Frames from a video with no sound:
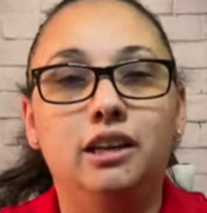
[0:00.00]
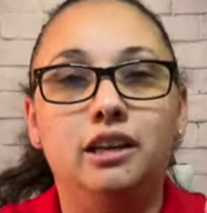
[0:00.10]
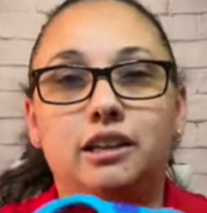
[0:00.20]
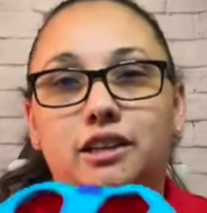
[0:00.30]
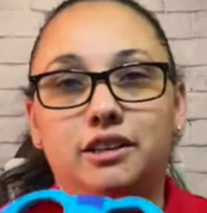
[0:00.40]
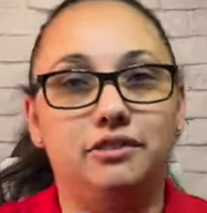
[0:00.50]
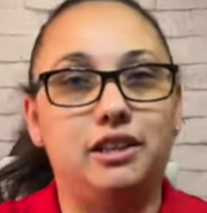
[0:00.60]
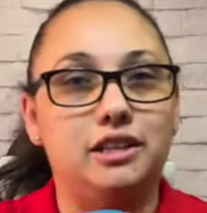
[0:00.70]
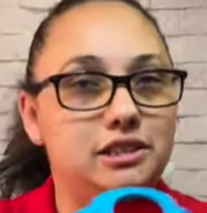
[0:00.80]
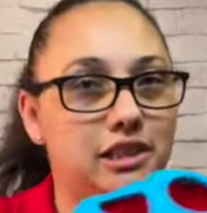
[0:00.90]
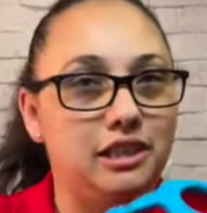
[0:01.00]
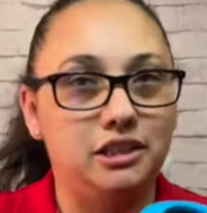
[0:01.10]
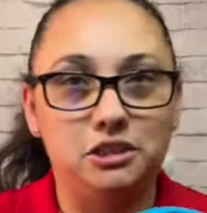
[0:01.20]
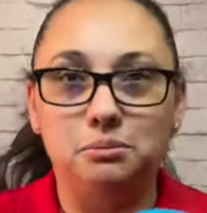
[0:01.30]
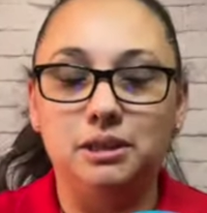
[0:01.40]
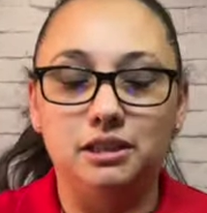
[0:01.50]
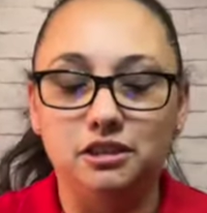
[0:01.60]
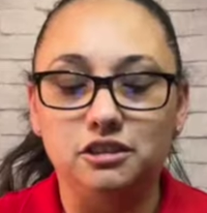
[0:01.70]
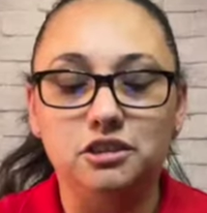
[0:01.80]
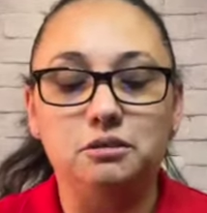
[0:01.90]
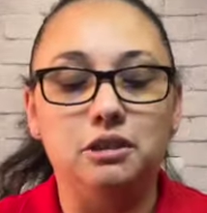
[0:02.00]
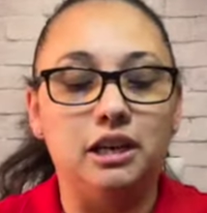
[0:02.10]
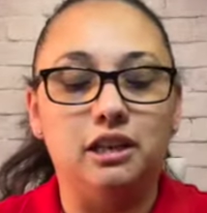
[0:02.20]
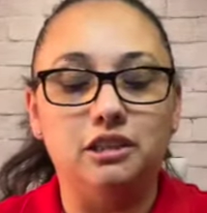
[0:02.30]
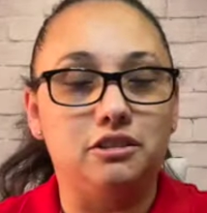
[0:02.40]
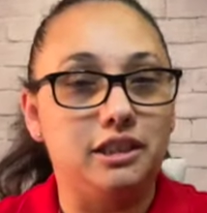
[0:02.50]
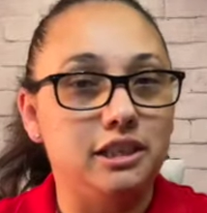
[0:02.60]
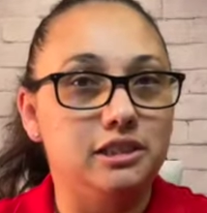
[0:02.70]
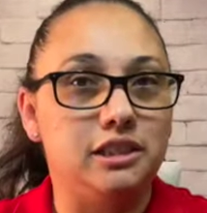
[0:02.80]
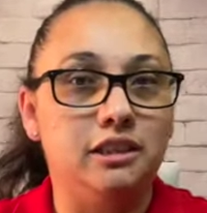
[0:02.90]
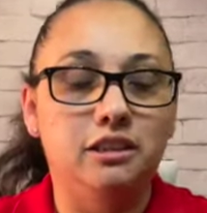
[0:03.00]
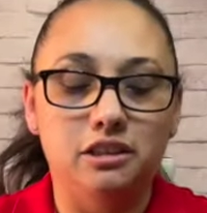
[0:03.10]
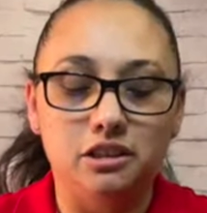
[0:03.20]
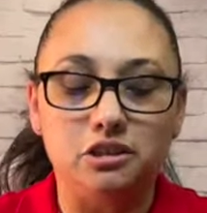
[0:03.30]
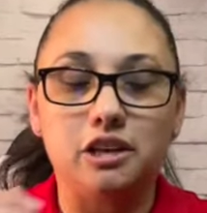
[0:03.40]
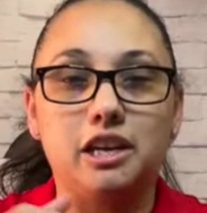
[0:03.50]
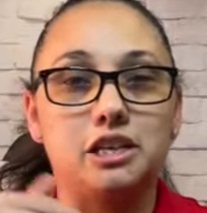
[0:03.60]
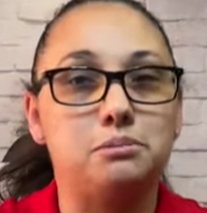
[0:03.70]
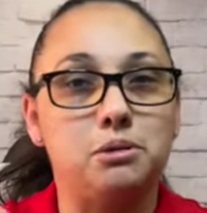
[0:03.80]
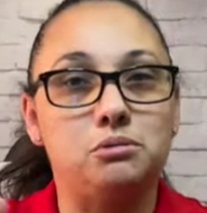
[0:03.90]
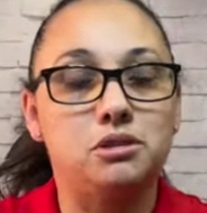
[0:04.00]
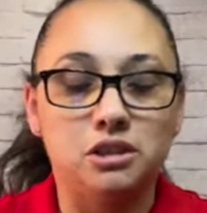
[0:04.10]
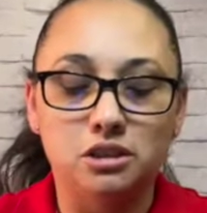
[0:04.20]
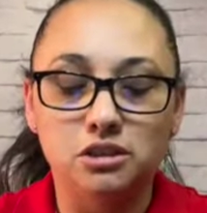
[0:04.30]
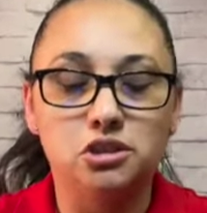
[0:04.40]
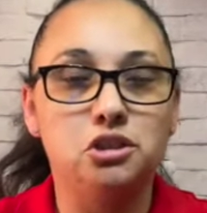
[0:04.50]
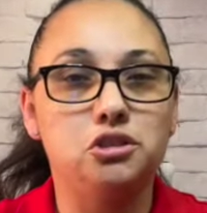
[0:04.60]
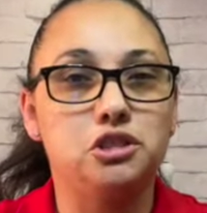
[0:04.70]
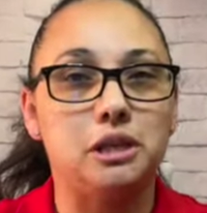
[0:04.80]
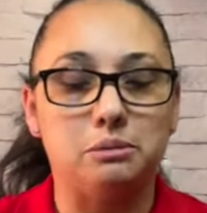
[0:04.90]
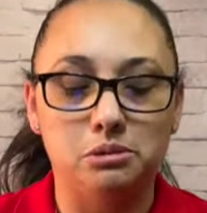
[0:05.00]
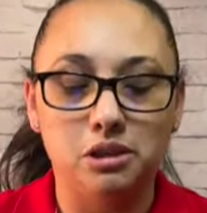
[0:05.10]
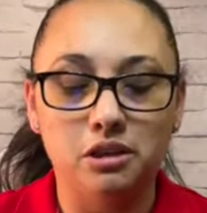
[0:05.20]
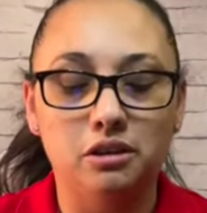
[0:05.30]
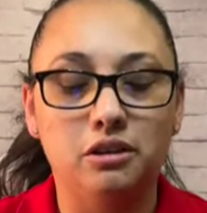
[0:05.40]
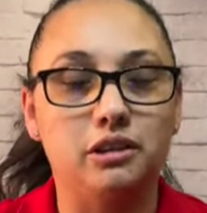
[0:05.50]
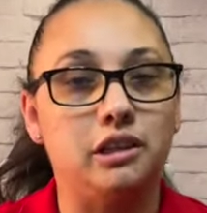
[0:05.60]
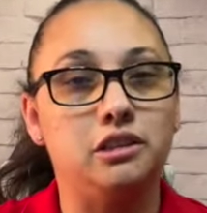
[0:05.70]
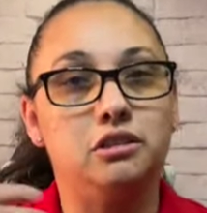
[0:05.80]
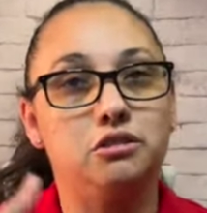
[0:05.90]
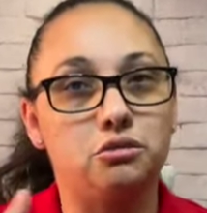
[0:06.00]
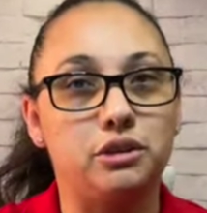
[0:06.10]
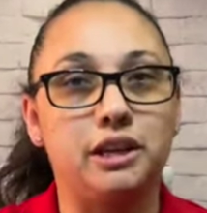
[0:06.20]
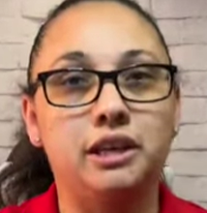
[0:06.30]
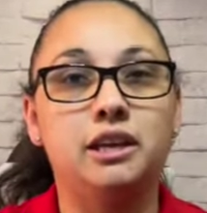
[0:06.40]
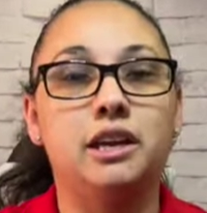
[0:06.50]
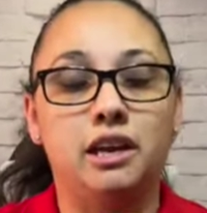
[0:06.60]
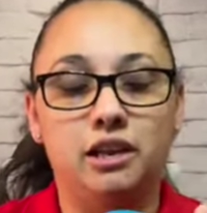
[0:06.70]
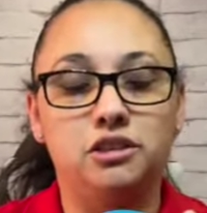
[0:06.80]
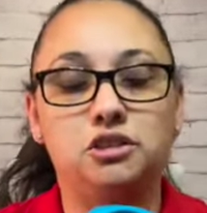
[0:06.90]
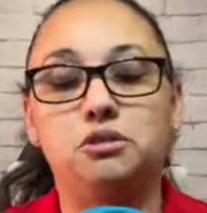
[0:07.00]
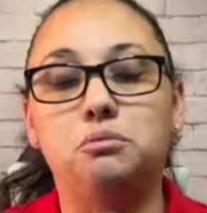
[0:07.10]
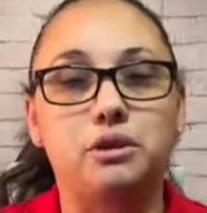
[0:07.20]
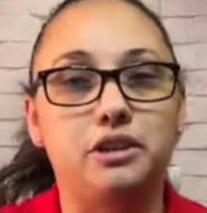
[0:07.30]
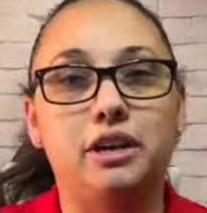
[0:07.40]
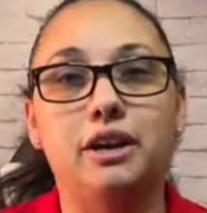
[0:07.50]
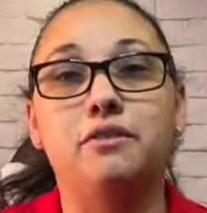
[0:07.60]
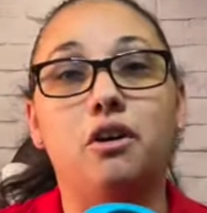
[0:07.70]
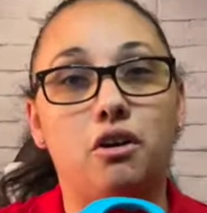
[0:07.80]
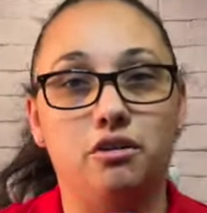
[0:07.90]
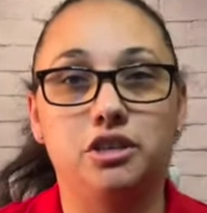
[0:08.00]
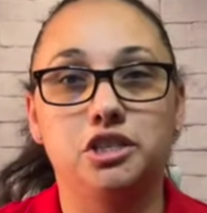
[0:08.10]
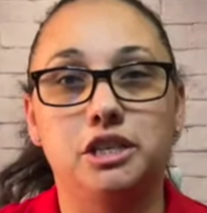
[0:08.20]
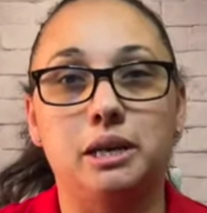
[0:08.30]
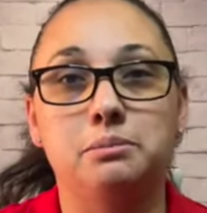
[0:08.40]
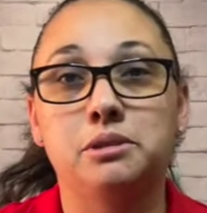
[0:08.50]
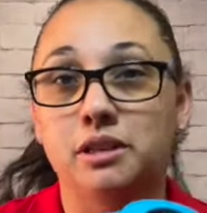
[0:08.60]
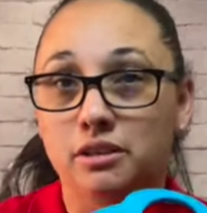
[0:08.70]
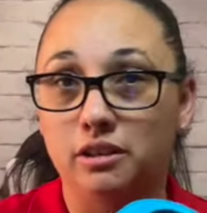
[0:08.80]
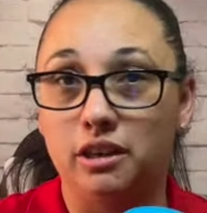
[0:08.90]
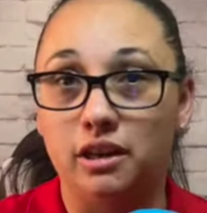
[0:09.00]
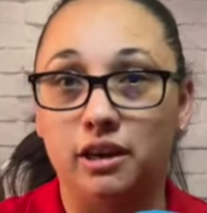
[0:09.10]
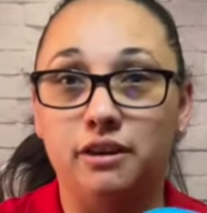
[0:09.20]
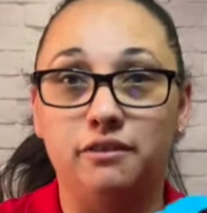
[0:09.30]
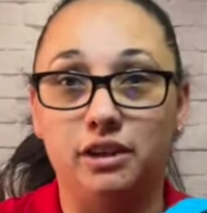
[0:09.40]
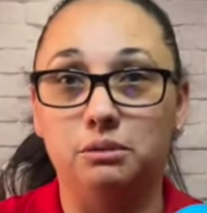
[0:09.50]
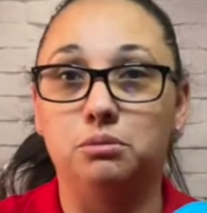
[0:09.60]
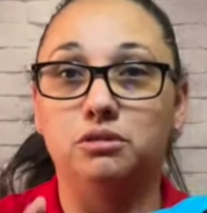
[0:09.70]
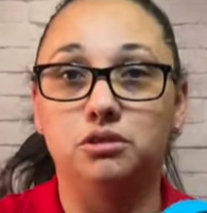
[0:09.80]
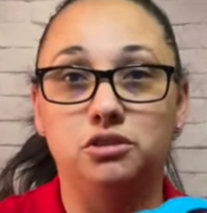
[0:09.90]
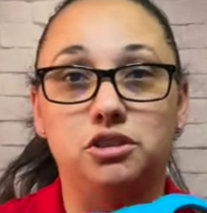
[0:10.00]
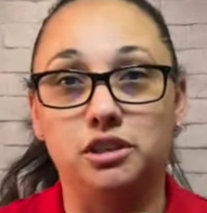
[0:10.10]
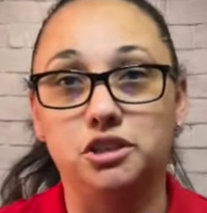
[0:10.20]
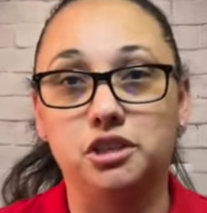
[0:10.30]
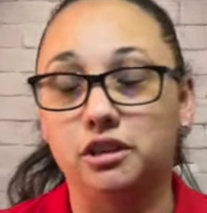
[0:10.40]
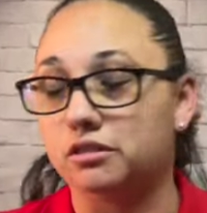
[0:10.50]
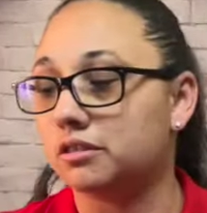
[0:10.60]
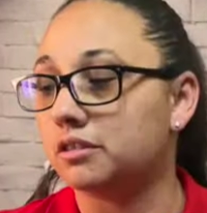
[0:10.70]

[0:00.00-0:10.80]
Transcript: Now, if that's getting to be a little easy, you could expose 2 shapes, then 3, to where you have all the shapes available to the child.